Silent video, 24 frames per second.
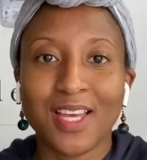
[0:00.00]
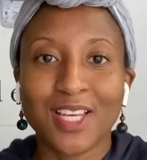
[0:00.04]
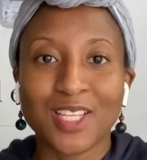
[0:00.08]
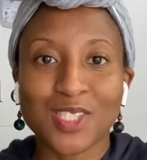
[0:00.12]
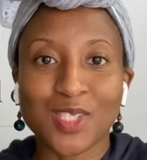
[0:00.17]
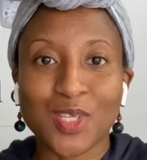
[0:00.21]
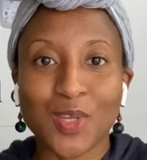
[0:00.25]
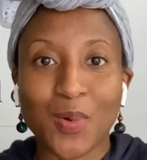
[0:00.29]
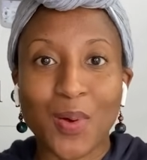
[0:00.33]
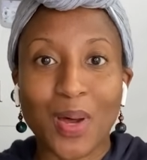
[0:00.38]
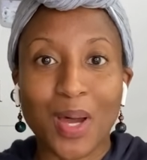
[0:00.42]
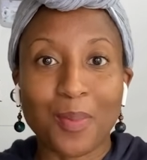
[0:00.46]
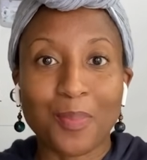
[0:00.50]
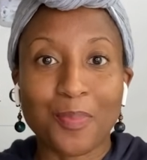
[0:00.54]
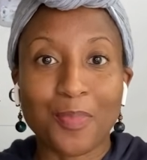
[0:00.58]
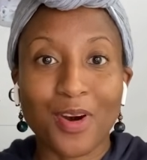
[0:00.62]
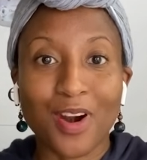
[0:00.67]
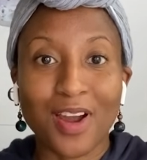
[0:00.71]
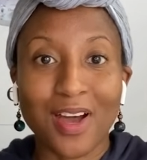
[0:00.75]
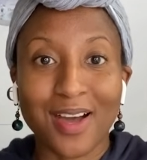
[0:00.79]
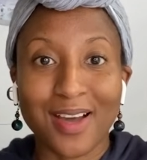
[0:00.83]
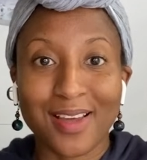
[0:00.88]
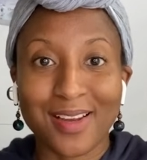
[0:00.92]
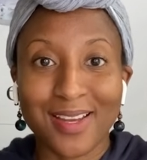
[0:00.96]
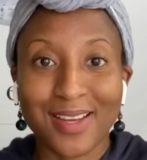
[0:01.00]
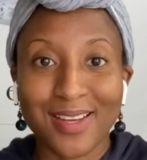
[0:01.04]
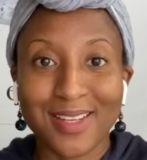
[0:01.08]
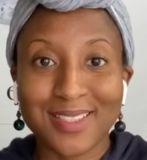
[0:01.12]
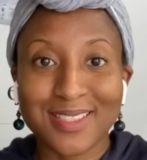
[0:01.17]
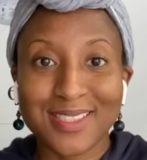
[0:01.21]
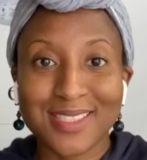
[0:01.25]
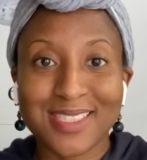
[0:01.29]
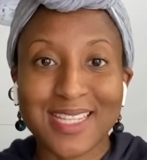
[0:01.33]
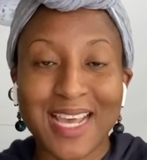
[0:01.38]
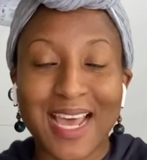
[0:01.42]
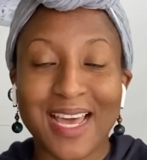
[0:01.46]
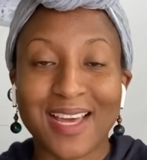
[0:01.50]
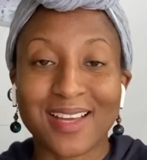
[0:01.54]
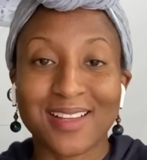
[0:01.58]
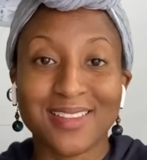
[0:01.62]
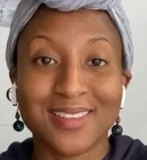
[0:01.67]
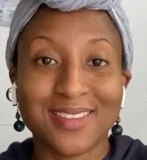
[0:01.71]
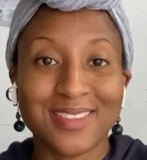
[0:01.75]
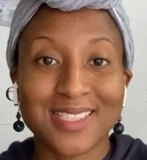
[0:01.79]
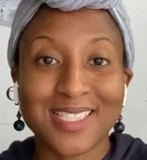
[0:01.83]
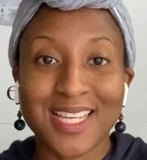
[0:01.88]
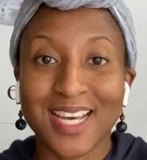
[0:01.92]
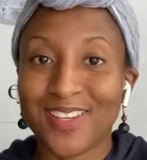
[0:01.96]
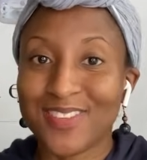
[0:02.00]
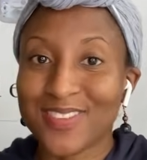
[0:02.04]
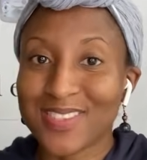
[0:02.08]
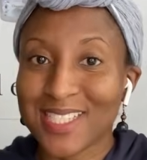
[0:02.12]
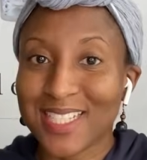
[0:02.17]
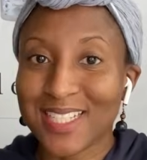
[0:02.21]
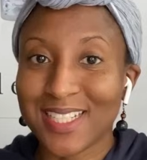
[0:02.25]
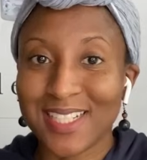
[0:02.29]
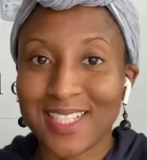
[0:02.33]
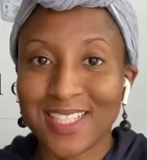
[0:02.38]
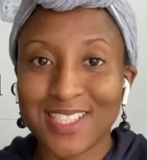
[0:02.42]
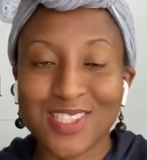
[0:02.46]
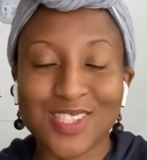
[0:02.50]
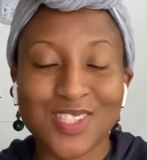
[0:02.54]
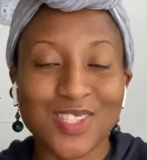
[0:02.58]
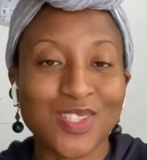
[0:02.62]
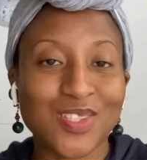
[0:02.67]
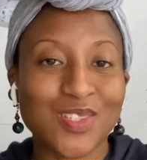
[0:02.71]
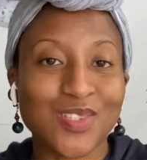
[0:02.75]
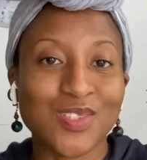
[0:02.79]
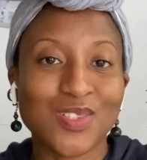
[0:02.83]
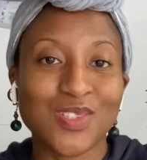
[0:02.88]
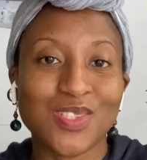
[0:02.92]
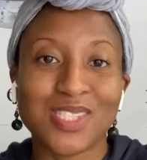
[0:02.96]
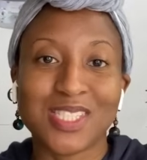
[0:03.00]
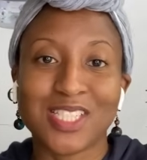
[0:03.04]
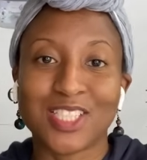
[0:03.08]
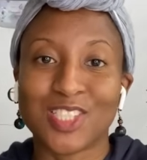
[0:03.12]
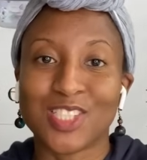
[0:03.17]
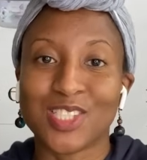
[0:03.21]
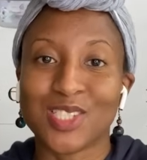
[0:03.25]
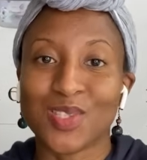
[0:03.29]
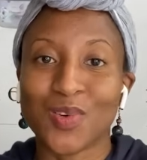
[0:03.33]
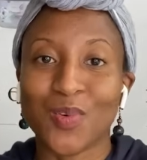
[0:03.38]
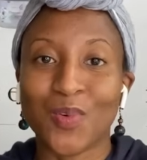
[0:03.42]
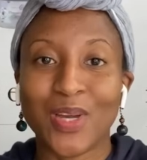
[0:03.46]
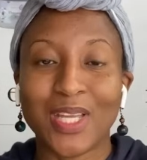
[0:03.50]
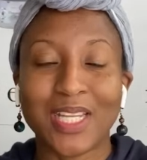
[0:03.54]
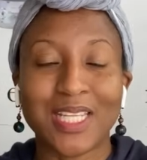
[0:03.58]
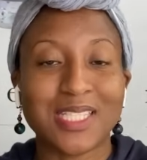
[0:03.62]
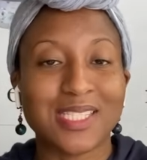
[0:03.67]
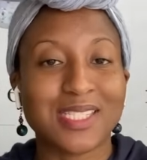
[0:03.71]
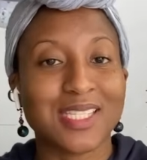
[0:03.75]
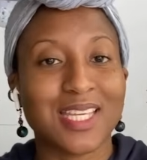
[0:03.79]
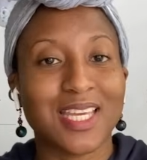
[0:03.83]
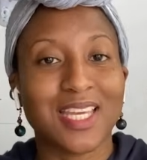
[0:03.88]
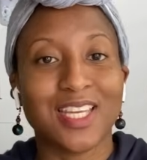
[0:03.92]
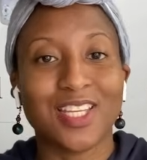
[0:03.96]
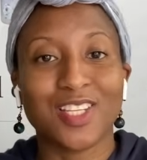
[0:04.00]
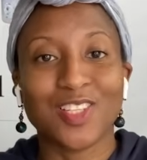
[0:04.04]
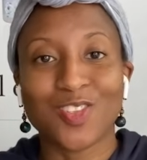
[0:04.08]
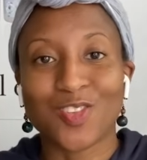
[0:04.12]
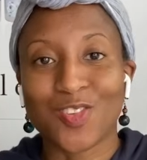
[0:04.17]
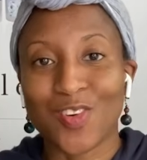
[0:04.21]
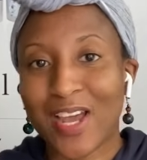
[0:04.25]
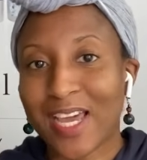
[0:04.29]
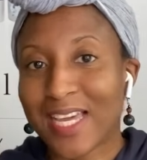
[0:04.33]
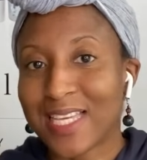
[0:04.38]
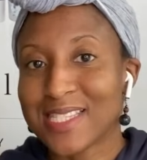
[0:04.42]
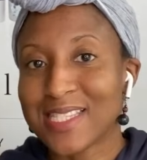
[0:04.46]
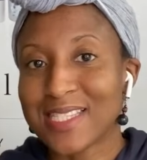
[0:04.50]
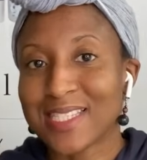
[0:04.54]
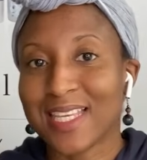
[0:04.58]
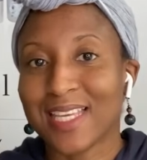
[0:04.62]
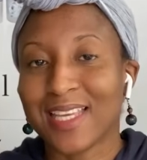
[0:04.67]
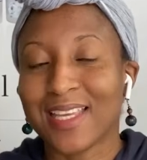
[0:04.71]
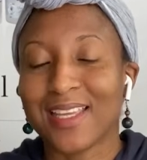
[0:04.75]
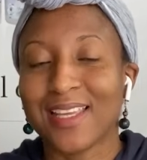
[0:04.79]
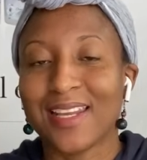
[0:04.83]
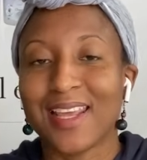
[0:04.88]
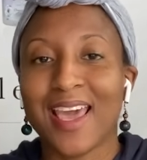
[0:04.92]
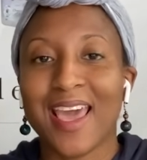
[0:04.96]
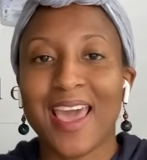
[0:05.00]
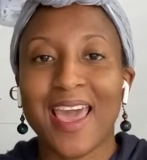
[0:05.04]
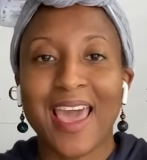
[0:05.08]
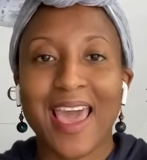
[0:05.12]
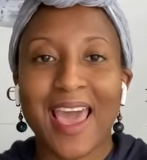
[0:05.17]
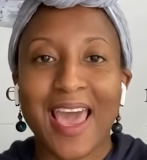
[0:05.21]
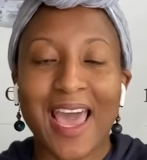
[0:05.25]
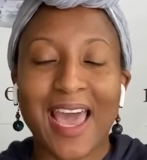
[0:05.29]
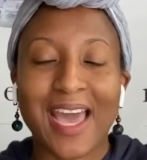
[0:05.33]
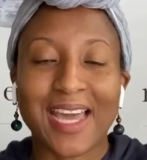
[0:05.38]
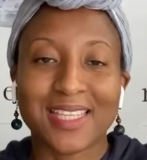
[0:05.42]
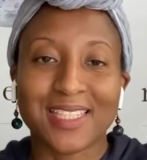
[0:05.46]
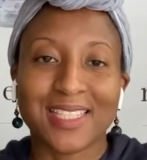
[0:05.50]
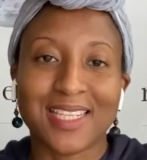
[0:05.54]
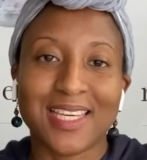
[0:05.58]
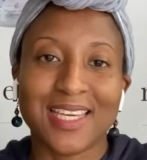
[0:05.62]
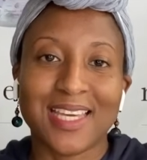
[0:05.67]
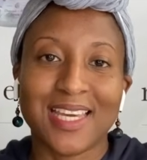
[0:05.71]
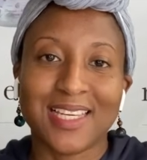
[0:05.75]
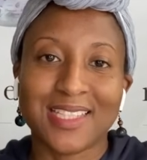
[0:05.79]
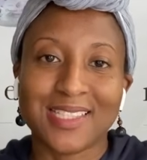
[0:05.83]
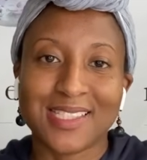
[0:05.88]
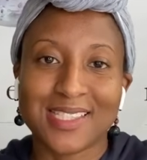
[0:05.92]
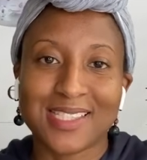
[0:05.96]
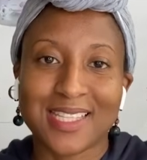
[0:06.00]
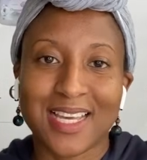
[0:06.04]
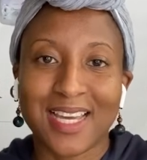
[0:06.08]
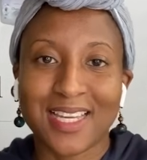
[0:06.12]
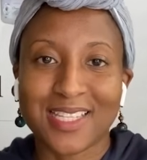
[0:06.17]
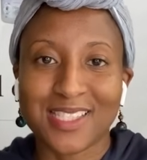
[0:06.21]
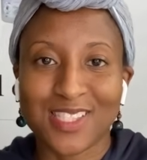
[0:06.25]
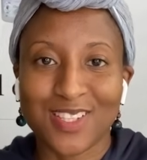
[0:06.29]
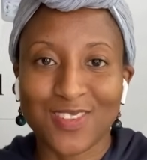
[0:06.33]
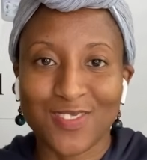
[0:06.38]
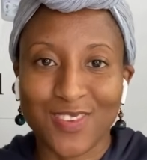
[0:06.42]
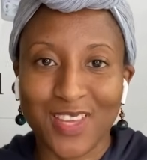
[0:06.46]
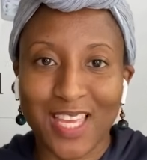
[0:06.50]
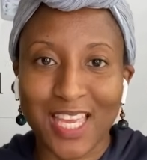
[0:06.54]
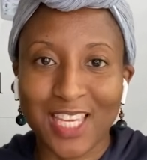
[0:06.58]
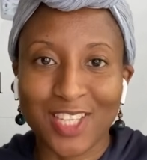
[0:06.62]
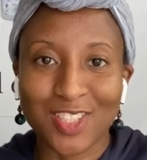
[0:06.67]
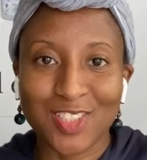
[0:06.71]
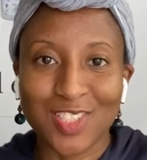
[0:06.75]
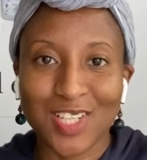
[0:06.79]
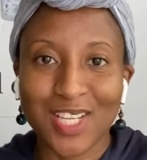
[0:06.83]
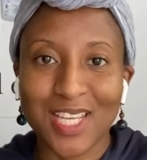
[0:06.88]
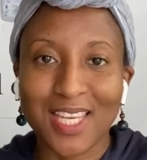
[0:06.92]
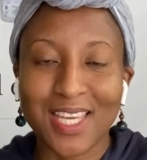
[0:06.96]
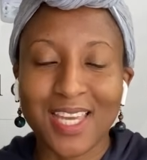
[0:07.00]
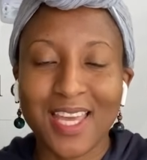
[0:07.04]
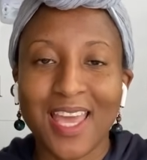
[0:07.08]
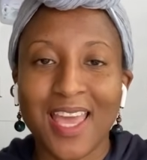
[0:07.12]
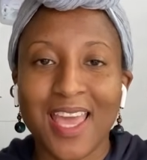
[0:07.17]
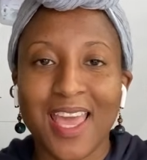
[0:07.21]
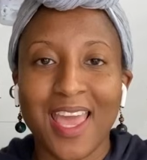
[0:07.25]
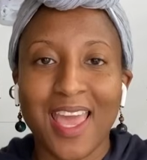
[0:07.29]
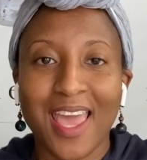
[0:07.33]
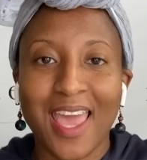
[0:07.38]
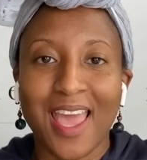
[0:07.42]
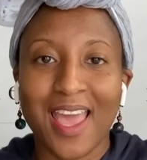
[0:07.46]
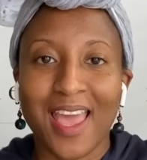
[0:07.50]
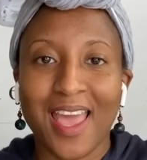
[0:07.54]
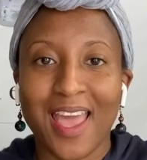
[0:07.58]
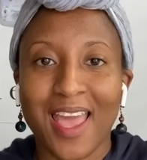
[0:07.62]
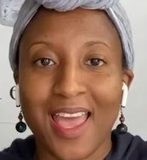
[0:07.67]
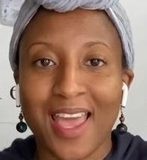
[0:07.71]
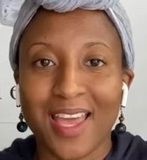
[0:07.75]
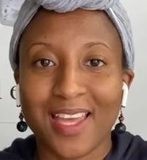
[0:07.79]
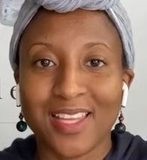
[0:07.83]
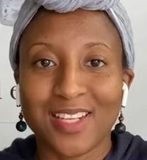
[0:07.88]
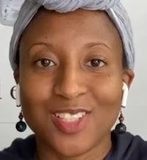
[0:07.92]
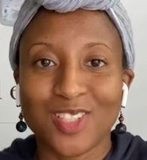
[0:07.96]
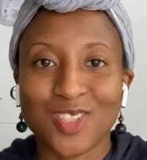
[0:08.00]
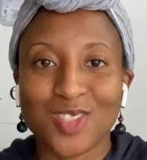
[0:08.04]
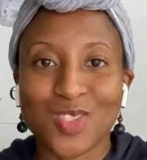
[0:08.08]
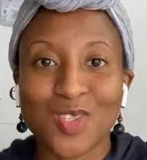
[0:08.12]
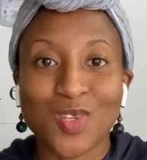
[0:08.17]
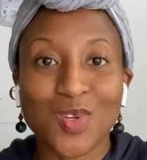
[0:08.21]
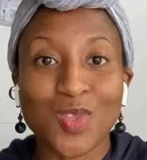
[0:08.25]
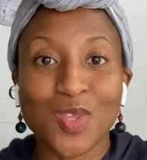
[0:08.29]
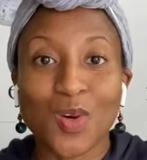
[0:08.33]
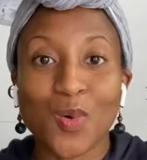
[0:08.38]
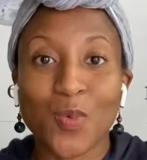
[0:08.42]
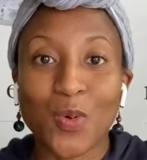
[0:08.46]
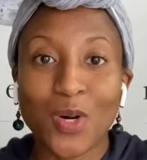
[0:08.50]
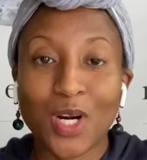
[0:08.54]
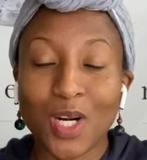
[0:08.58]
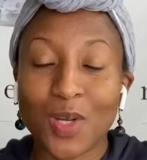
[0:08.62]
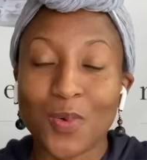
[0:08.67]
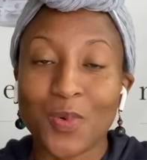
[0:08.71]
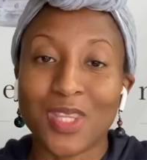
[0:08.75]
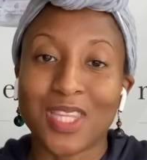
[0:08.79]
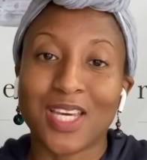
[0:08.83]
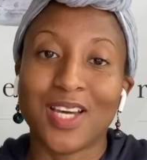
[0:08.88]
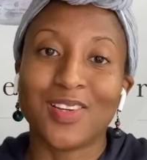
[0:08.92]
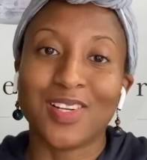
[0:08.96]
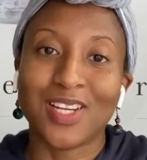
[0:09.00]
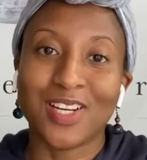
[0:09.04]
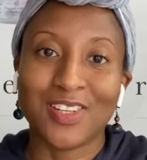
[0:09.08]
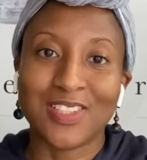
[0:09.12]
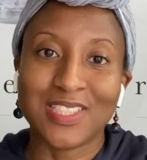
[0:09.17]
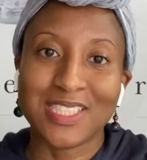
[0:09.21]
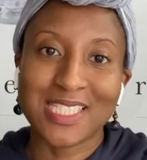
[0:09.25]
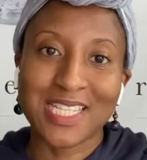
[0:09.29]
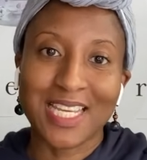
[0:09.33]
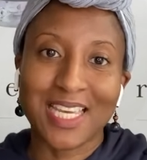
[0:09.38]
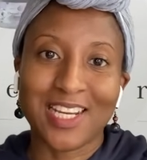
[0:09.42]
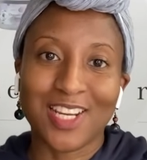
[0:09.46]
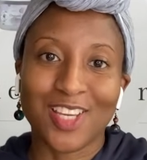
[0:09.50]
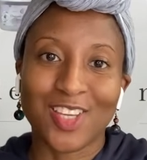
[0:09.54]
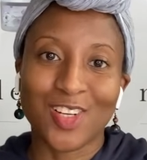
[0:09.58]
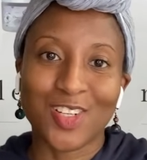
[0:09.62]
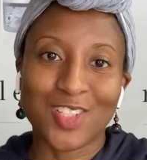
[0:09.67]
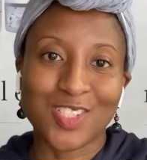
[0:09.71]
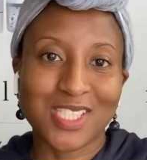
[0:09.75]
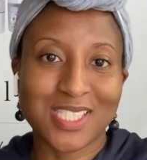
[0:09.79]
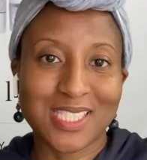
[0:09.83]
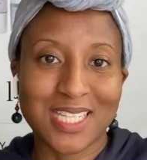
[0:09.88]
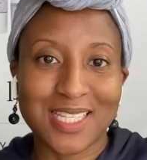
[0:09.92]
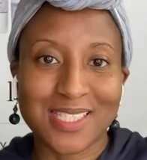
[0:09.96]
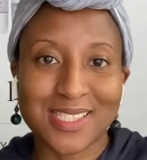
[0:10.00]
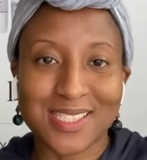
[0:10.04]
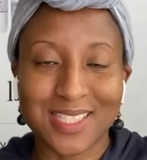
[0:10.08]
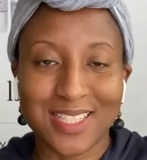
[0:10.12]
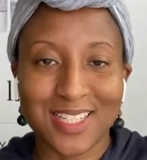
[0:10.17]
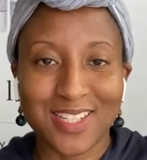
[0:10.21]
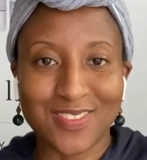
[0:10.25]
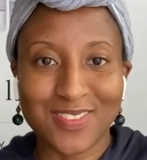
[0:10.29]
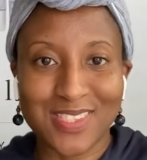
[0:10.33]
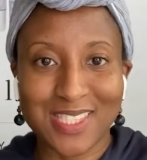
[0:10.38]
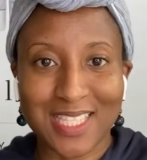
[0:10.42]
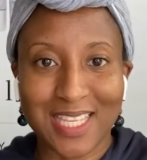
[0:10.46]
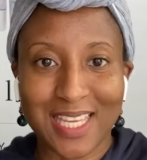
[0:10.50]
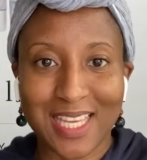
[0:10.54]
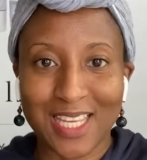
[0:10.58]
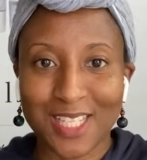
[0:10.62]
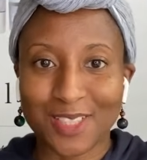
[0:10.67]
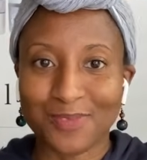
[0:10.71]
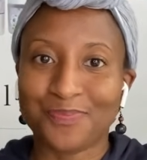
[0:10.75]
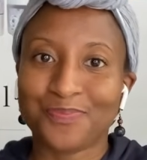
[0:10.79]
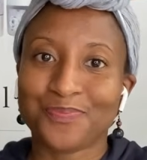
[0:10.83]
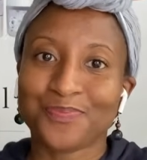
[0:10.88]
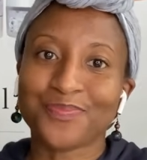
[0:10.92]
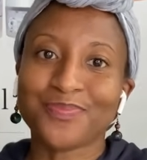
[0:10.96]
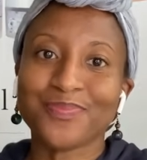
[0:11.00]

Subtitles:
So our products tackle tough skin issues such as oily skin, dry skin, acne, and signs of aging, and do the work without irritating your sensitive skin.